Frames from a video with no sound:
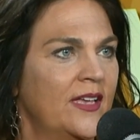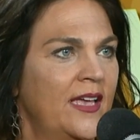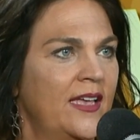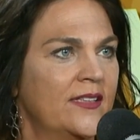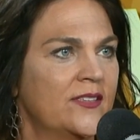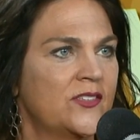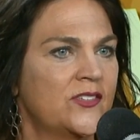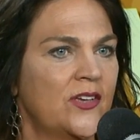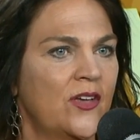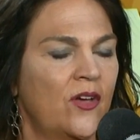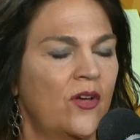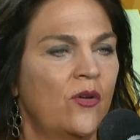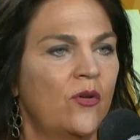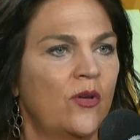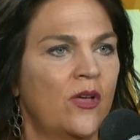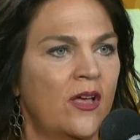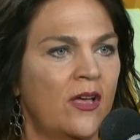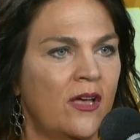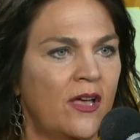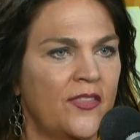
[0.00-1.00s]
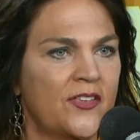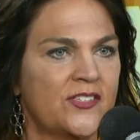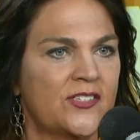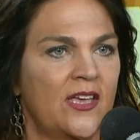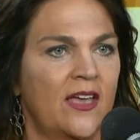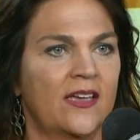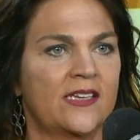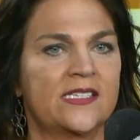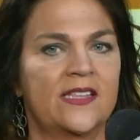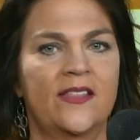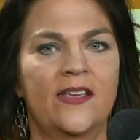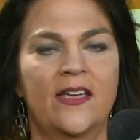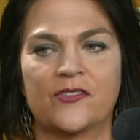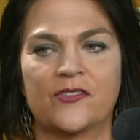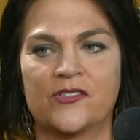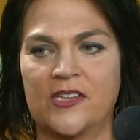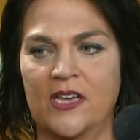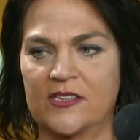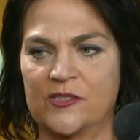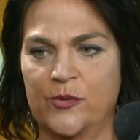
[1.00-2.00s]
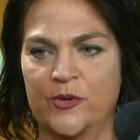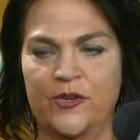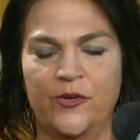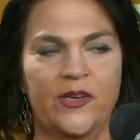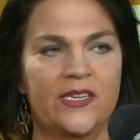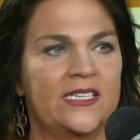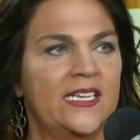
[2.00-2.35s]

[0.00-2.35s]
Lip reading: And so all the songs and songs we're doing